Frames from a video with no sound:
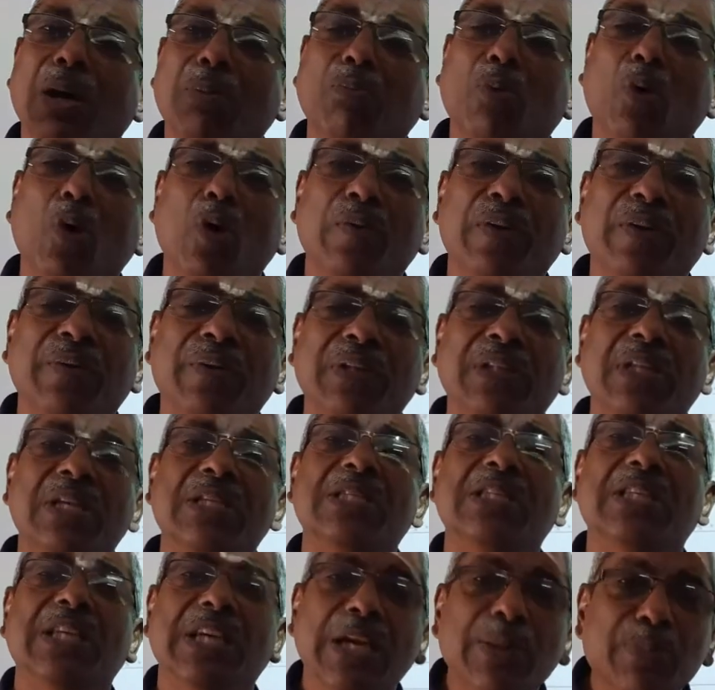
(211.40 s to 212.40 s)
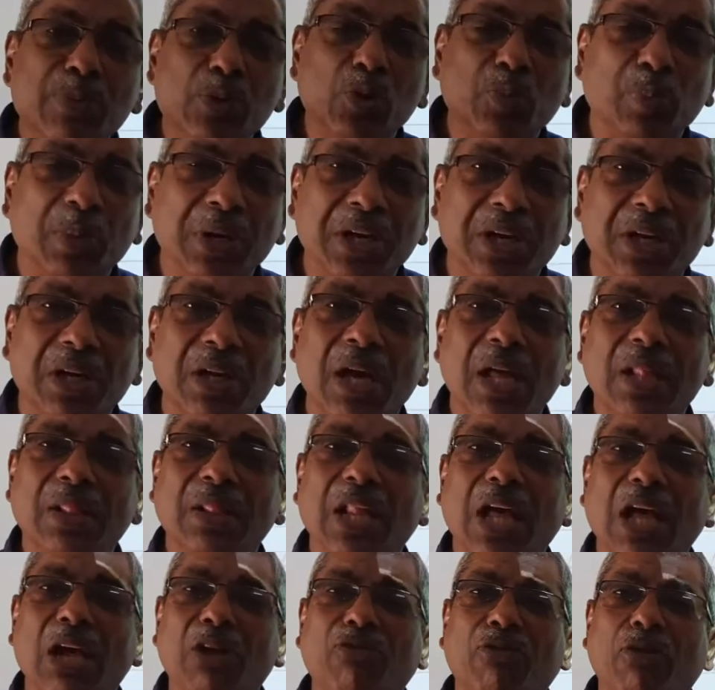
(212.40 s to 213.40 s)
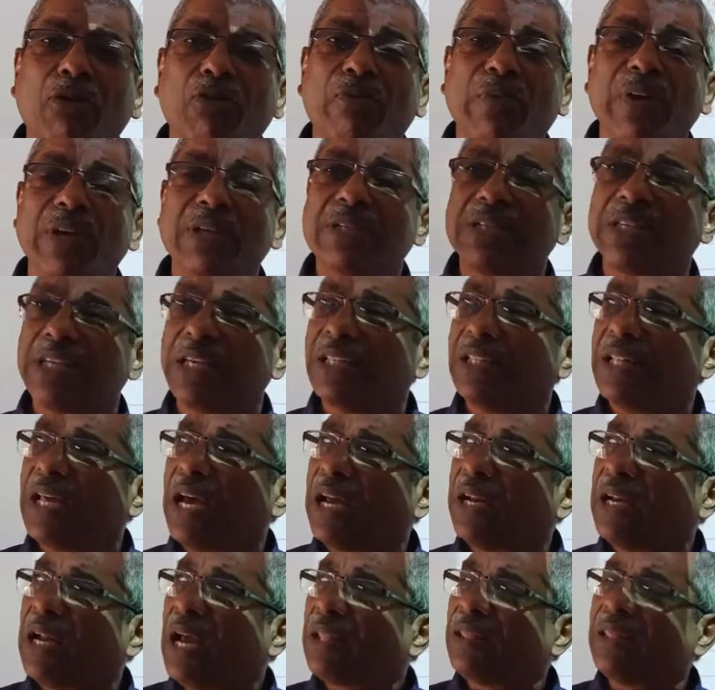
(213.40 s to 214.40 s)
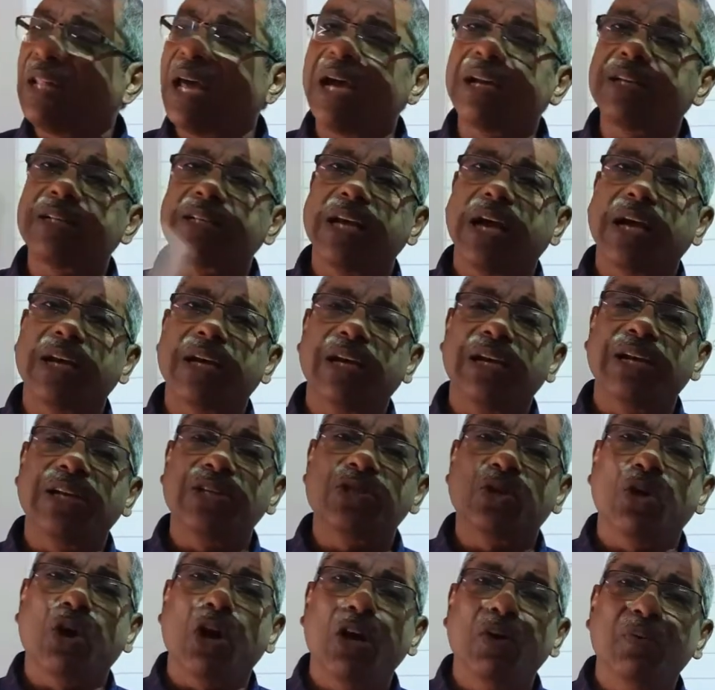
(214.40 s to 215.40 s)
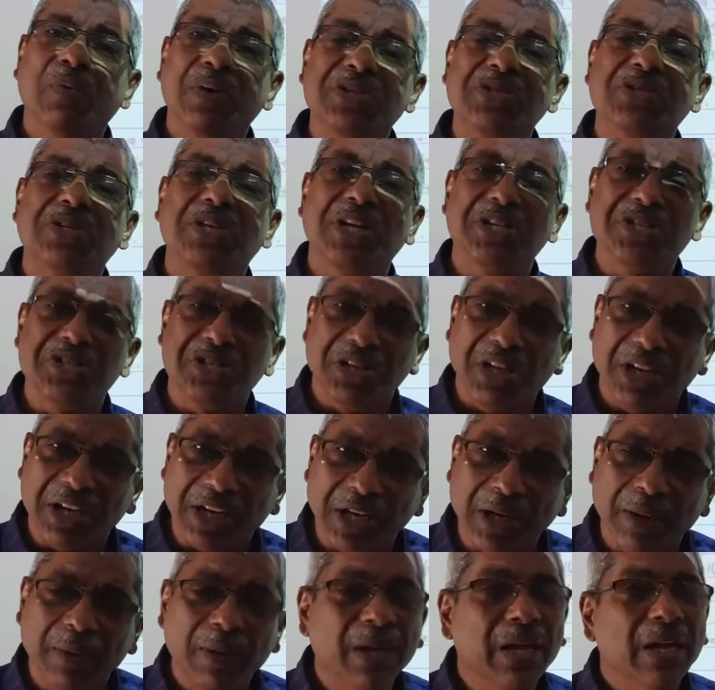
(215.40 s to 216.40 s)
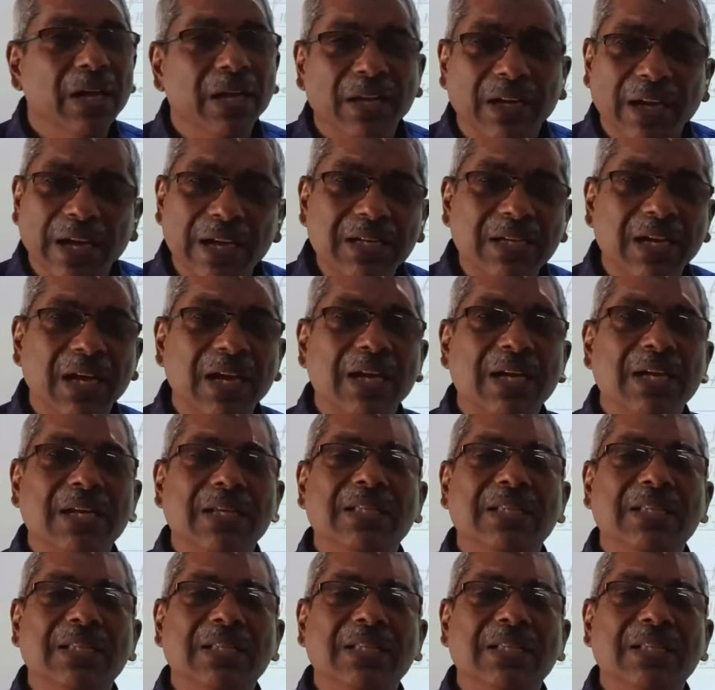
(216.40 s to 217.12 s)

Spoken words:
moving with the same speed. Therefore, we see that satellite is always stationary, right?